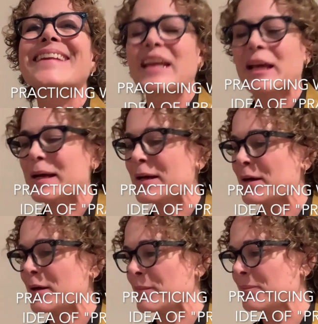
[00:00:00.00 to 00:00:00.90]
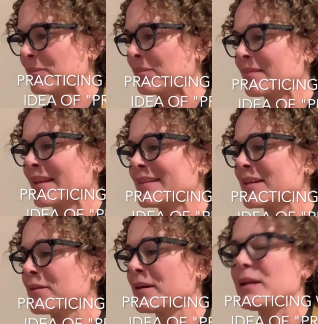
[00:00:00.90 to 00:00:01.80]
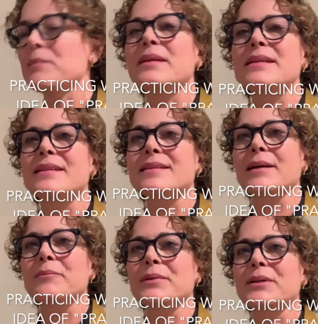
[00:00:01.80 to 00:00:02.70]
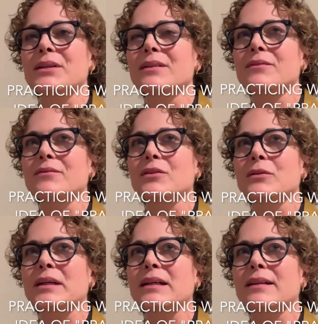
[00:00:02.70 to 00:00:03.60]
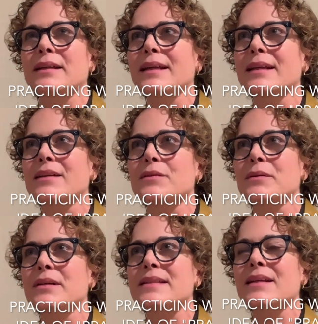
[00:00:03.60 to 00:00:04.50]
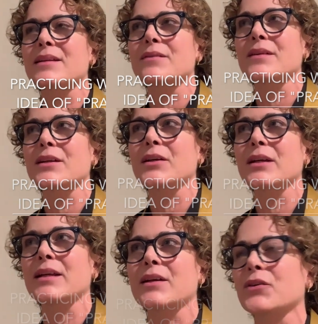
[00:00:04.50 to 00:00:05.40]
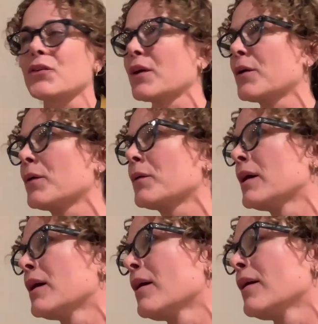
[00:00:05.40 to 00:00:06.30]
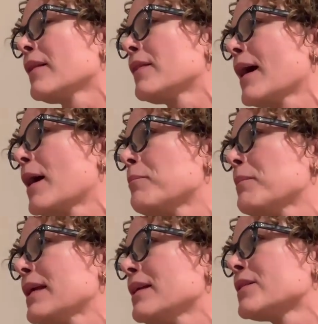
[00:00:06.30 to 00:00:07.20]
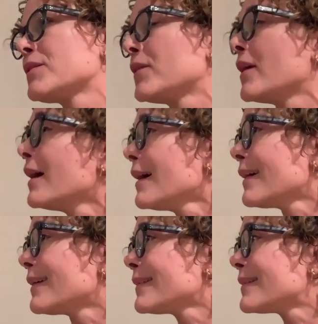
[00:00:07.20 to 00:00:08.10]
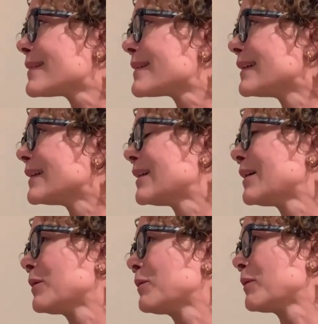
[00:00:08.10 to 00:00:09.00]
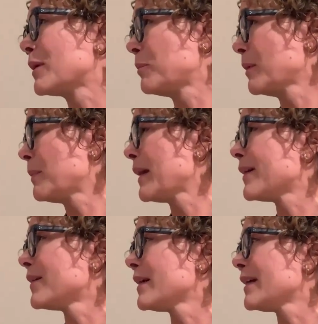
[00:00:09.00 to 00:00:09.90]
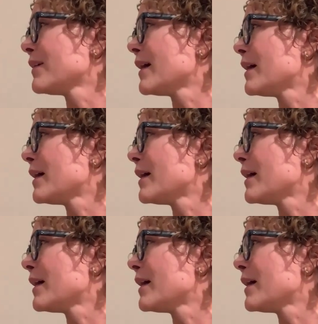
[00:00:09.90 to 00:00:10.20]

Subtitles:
It's already mid-December, quickly getting towards end of year here. So that means for us, we're preparing